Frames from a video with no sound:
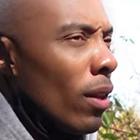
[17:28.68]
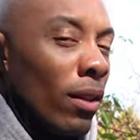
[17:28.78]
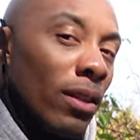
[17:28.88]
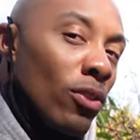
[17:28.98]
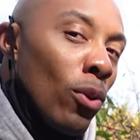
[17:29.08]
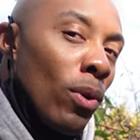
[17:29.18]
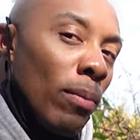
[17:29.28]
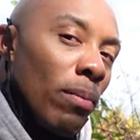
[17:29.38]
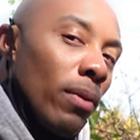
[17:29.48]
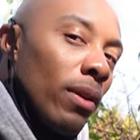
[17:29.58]
let's go
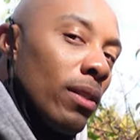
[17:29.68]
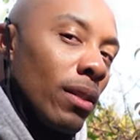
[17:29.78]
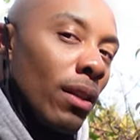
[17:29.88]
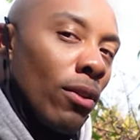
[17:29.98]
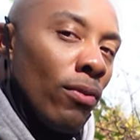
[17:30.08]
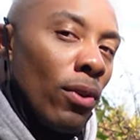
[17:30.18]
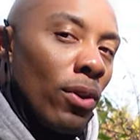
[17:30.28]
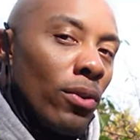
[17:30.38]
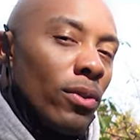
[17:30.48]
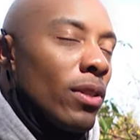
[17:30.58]
up, let's get the
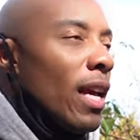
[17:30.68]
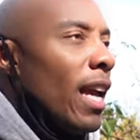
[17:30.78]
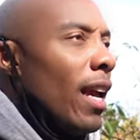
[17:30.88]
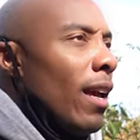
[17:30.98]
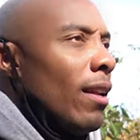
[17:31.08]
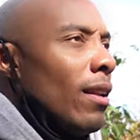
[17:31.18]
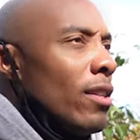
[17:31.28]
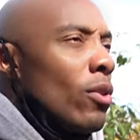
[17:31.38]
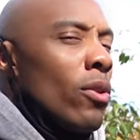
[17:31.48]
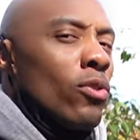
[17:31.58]
photos, and
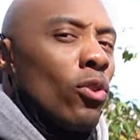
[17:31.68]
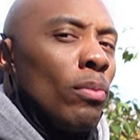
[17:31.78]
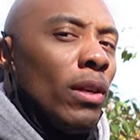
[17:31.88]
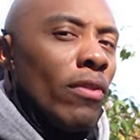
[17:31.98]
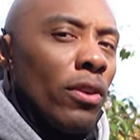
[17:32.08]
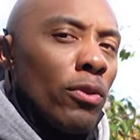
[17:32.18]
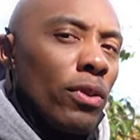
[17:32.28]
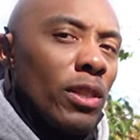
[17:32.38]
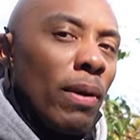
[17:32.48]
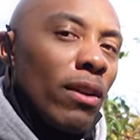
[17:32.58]
let's also be very
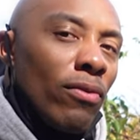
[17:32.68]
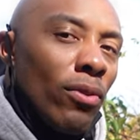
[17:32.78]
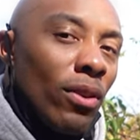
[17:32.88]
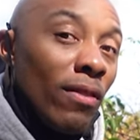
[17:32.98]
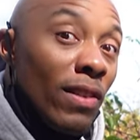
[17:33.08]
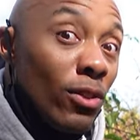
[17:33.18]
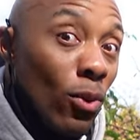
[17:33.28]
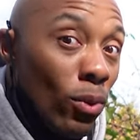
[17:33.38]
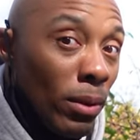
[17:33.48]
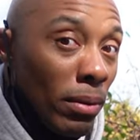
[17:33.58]
respectful of this holy